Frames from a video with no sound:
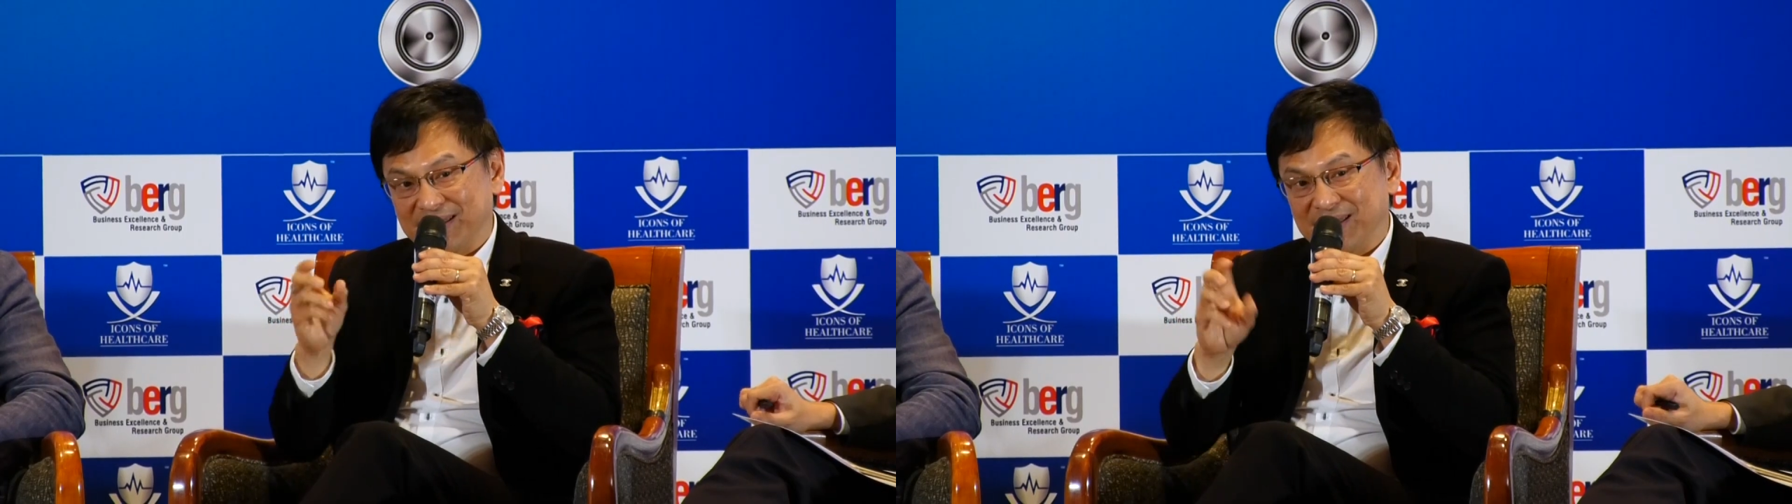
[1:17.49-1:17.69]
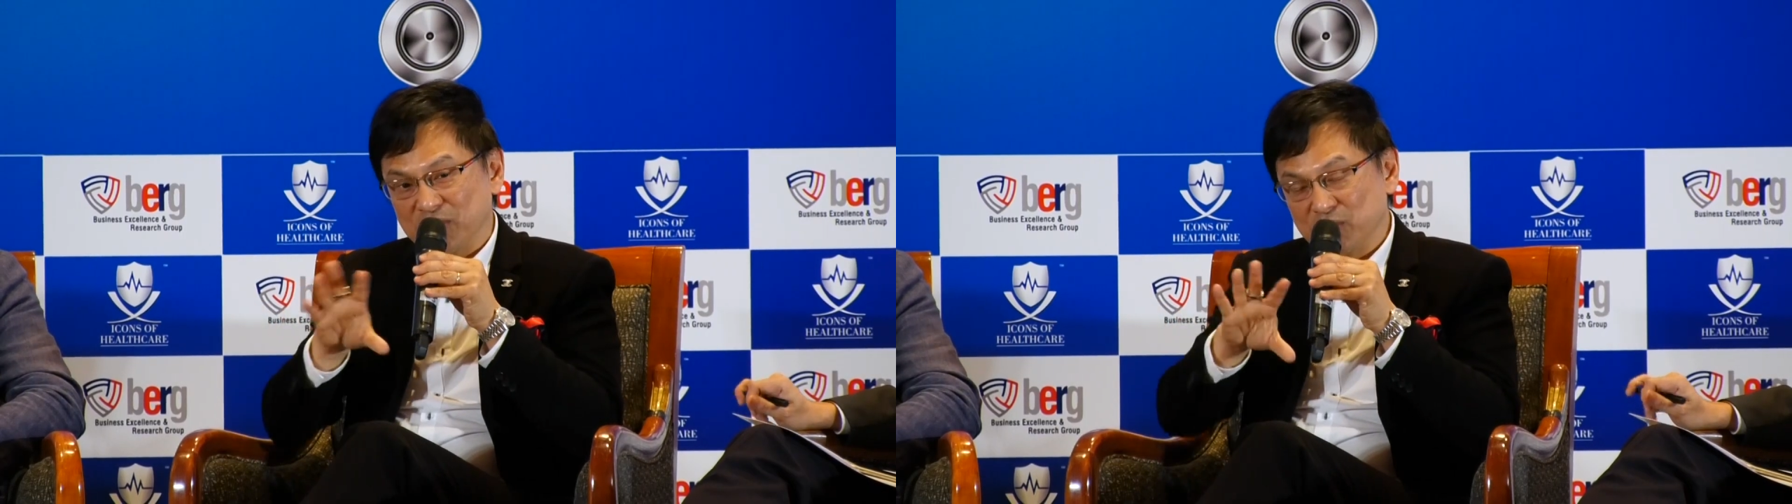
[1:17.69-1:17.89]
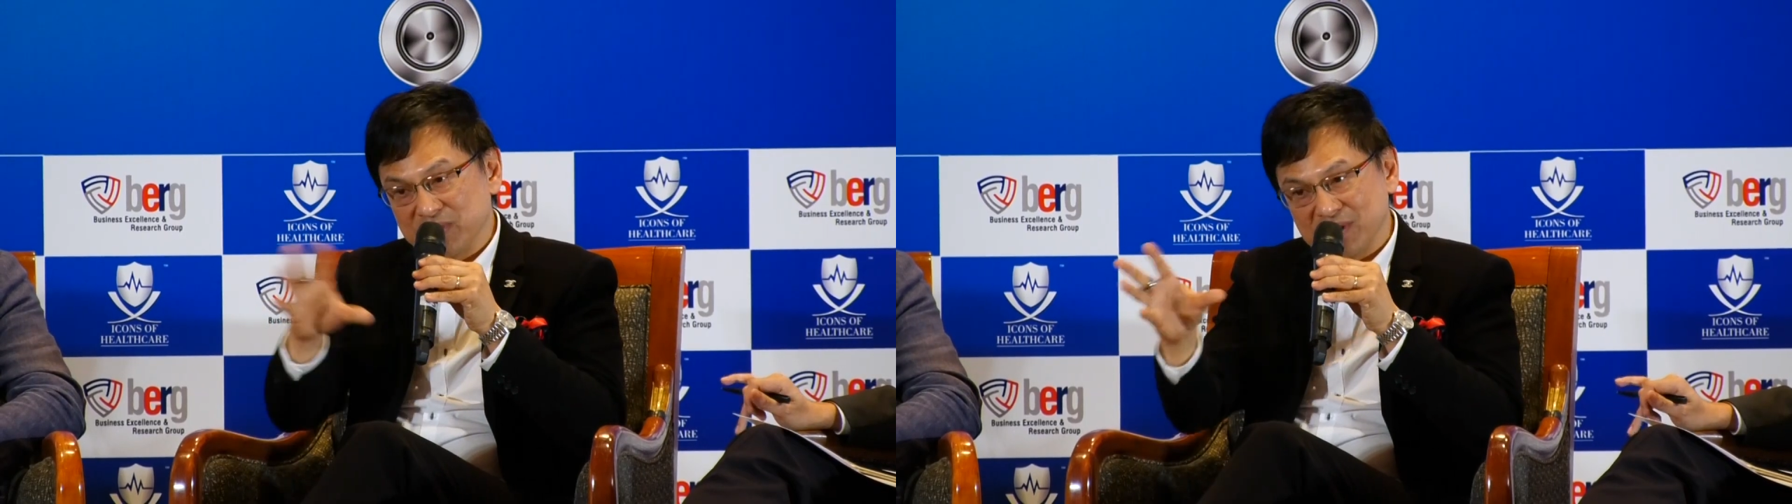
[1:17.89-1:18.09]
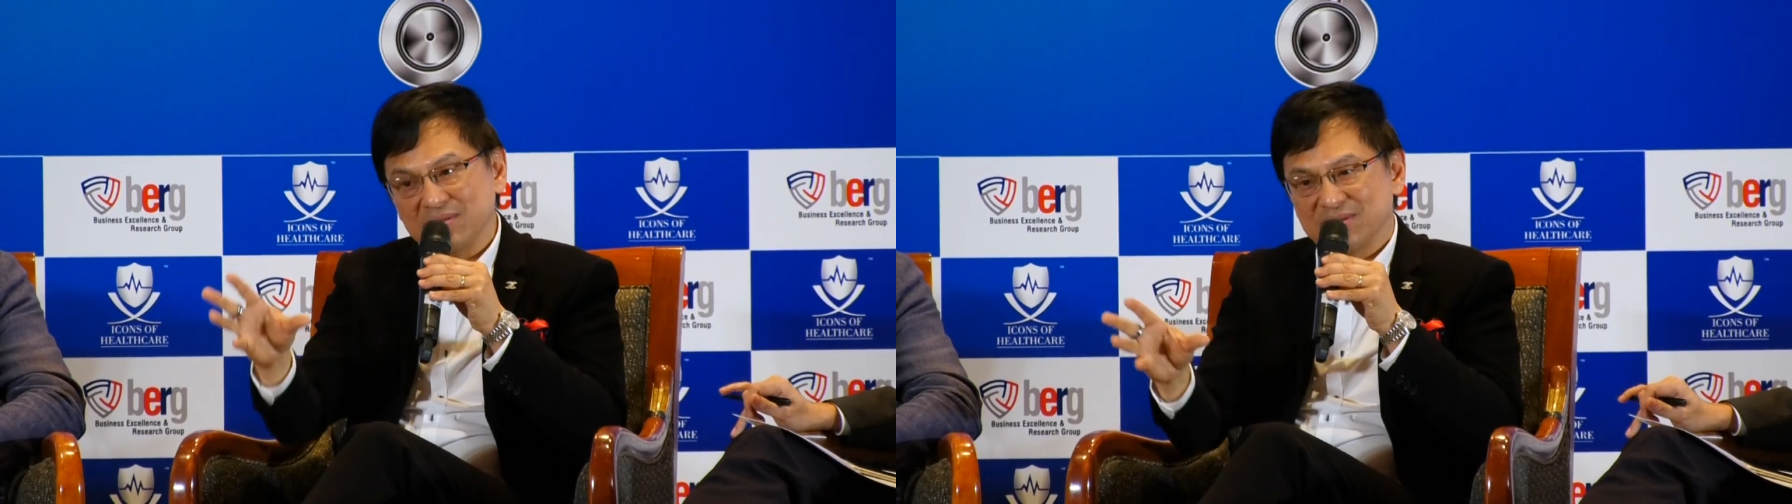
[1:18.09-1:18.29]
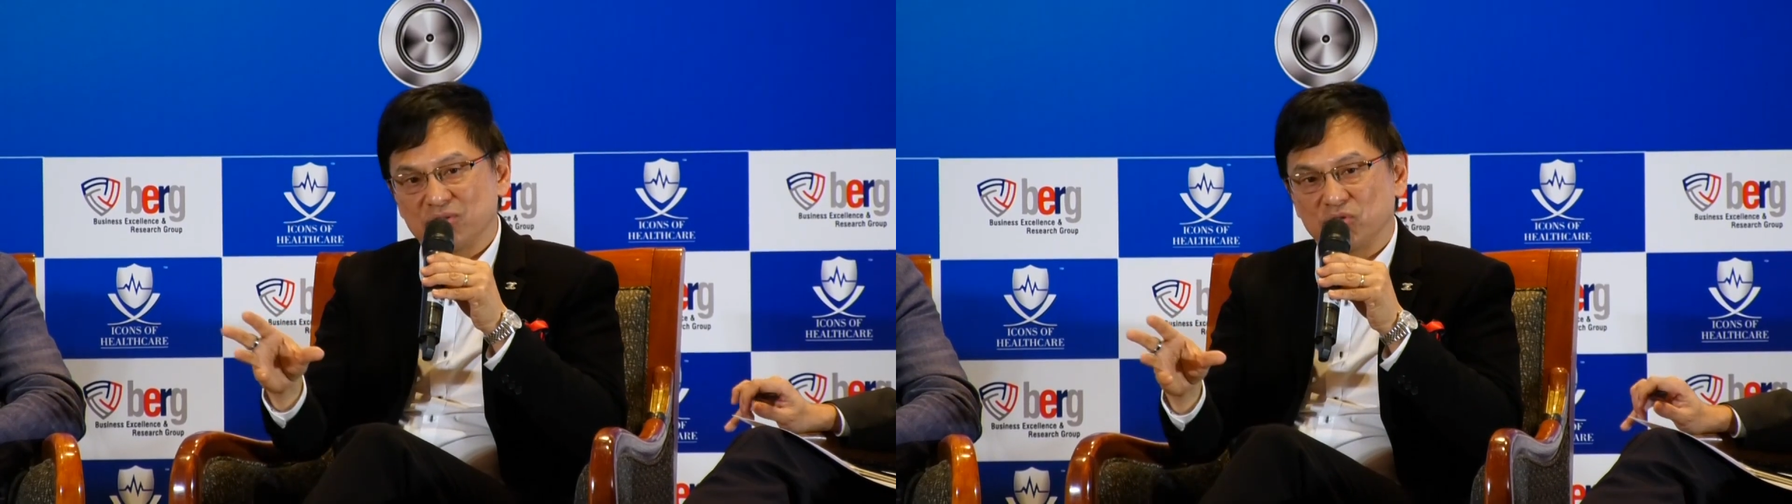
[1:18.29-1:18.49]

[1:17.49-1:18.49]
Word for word: What is